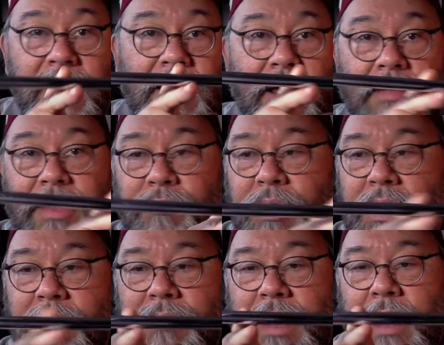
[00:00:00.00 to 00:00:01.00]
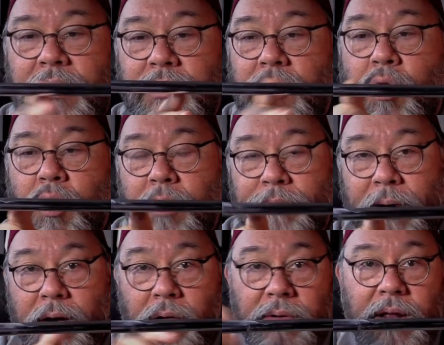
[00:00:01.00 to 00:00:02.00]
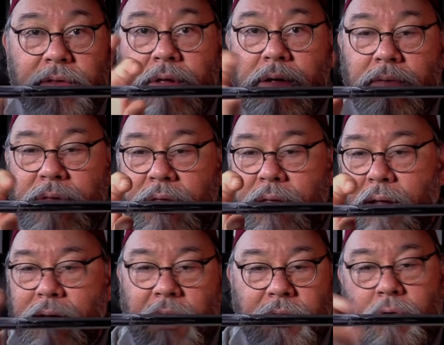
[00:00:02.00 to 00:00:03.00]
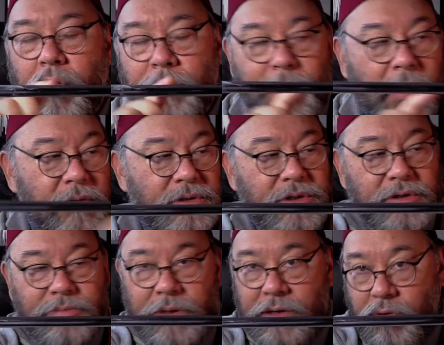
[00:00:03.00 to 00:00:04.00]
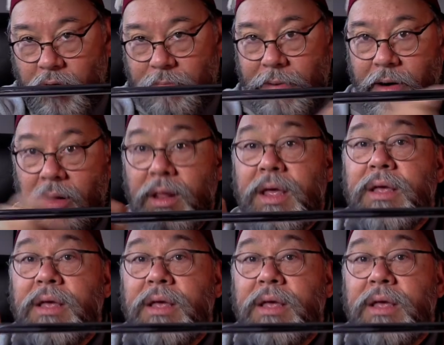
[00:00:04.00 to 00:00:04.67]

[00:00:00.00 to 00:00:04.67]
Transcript: And then we come down to the cork barrel. Now, the, the uh, not the cork barrel, excuse me, cork barrel.